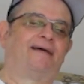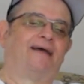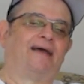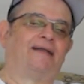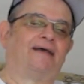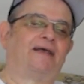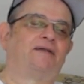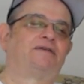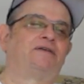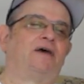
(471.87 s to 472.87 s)
And
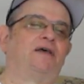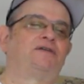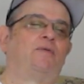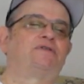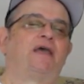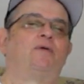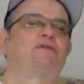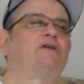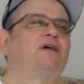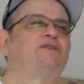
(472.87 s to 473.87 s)
then he
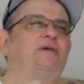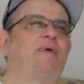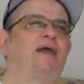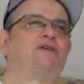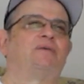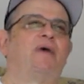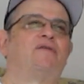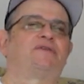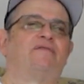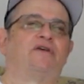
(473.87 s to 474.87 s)
was at JCPenney's in May
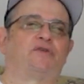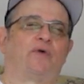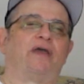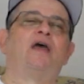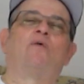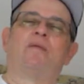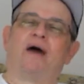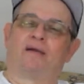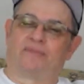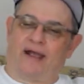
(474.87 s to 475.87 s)
of '73. We
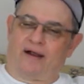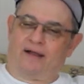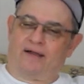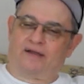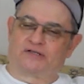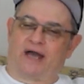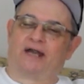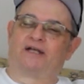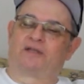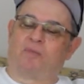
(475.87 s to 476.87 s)
met him there.
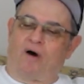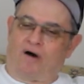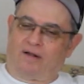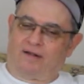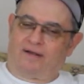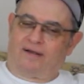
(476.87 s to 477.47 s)
Signed it at the mall.